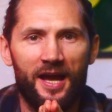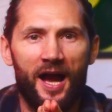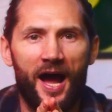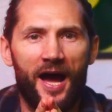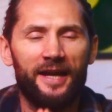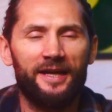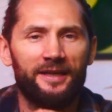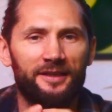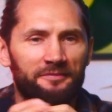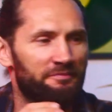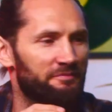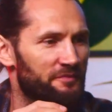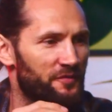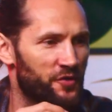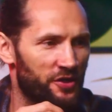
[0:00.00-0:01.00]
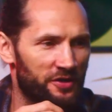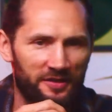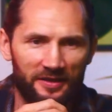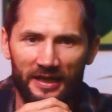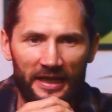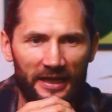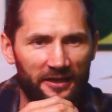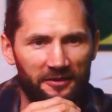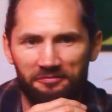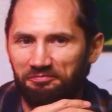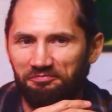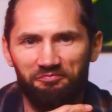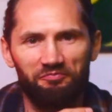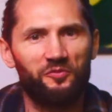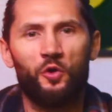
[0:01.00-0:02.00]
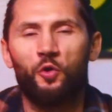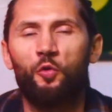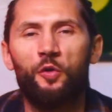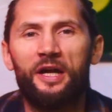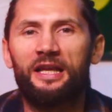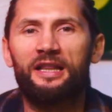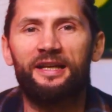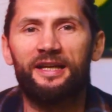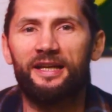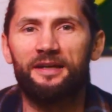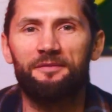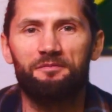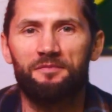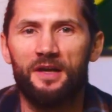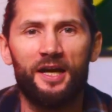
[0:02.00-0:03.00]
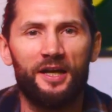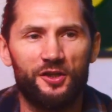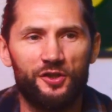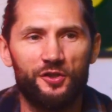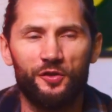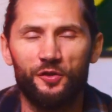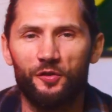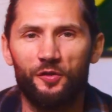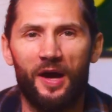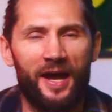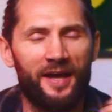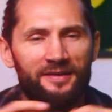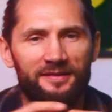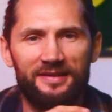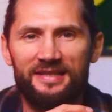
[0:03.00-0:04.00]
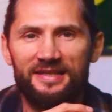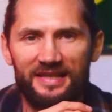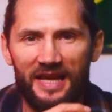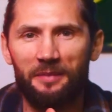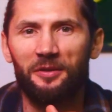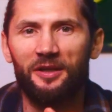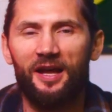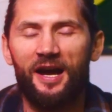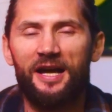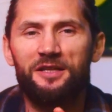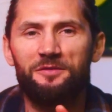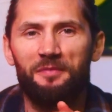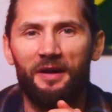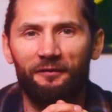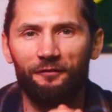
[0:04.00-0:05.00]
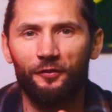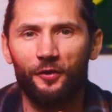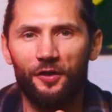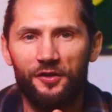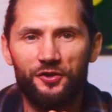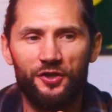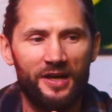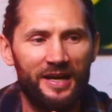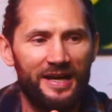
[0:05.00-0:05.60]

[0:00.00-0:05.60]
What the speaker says: I can just like quickly do and stabilize my footage